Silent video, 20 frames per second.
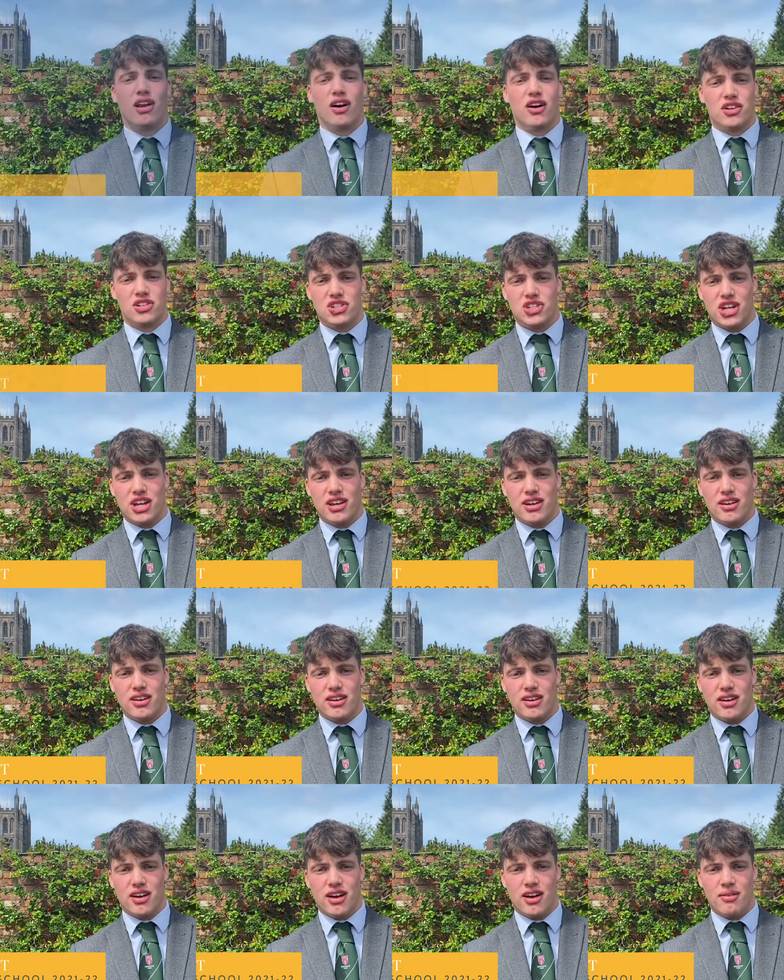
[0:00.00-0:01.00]
last year
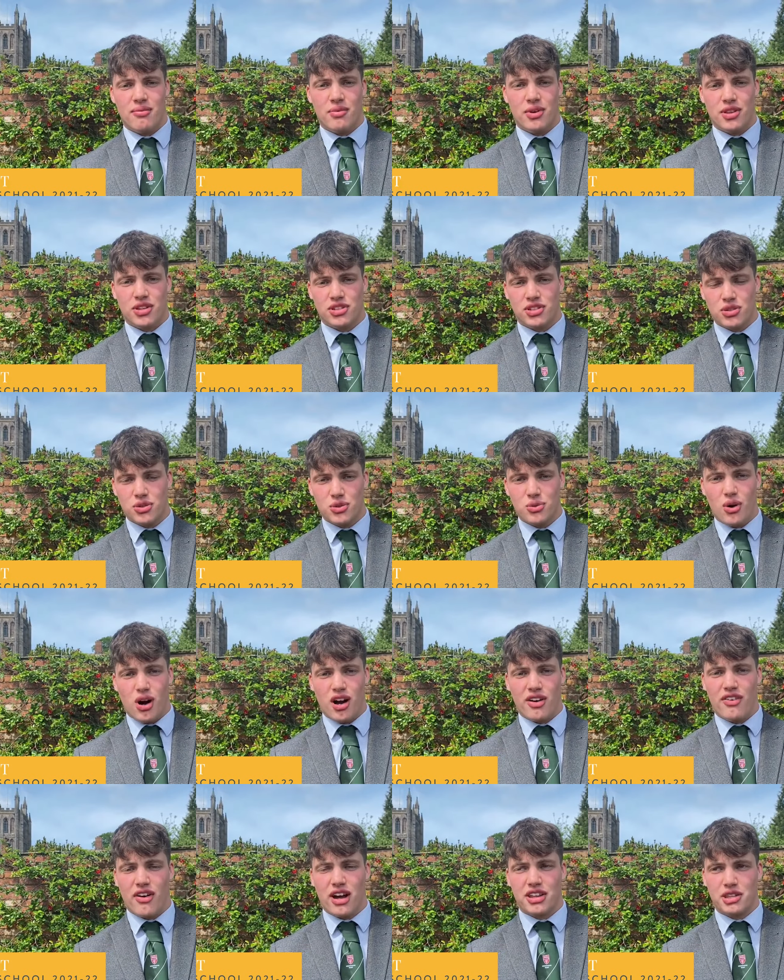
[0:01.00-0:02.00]
at the school,
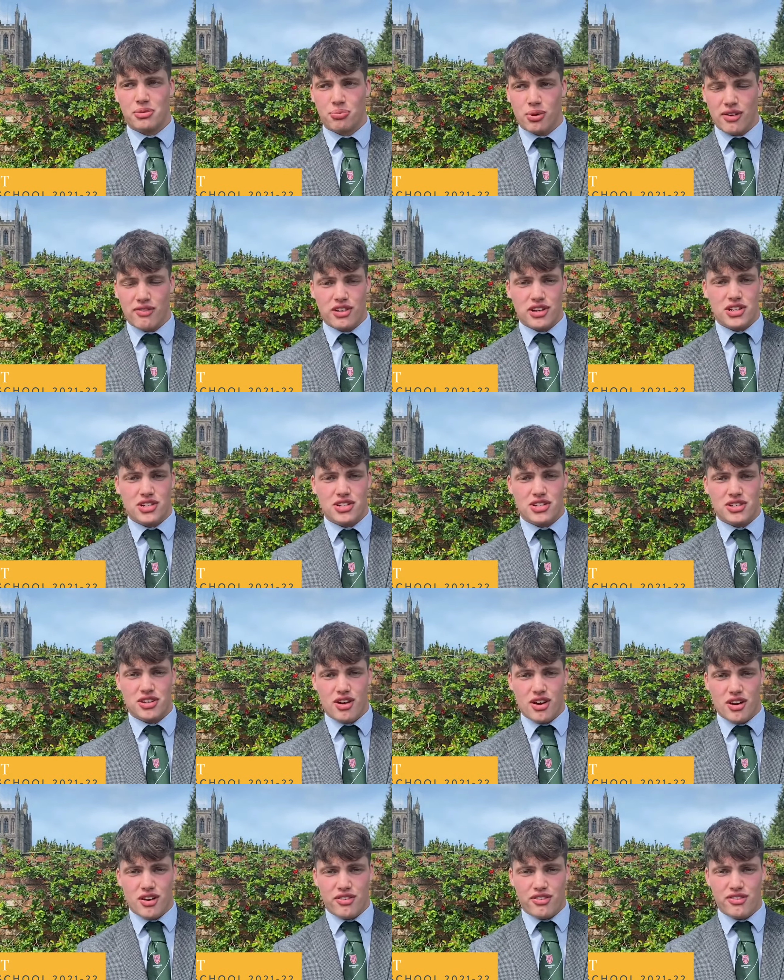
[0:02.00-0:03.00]
I've had the privilege
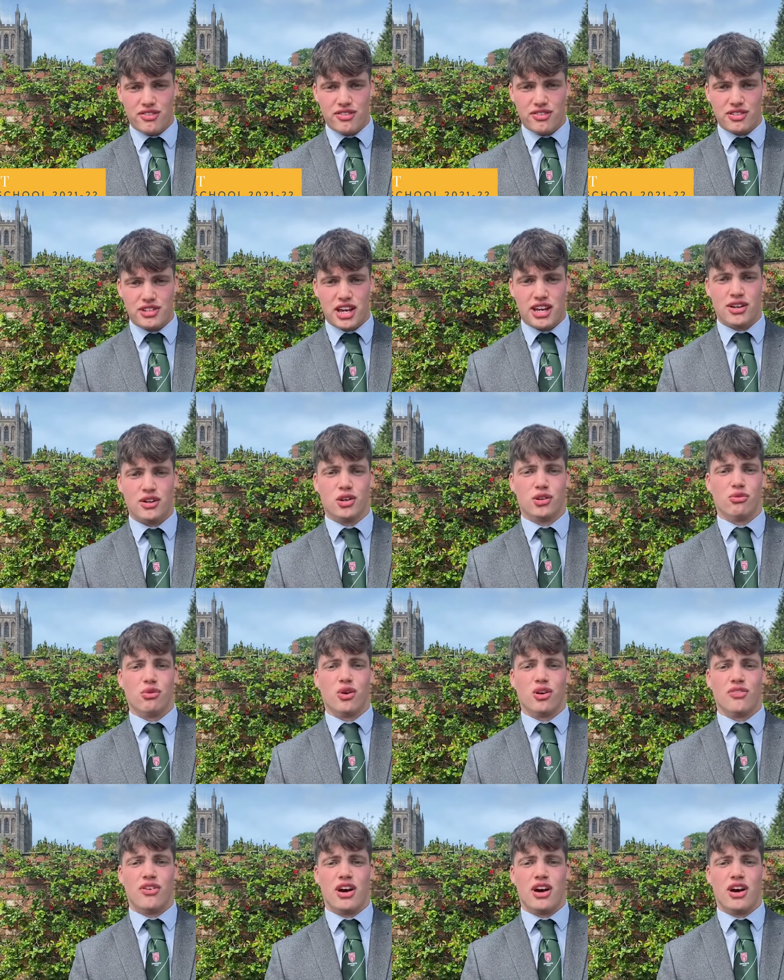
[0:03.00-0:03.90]
of taking on the role of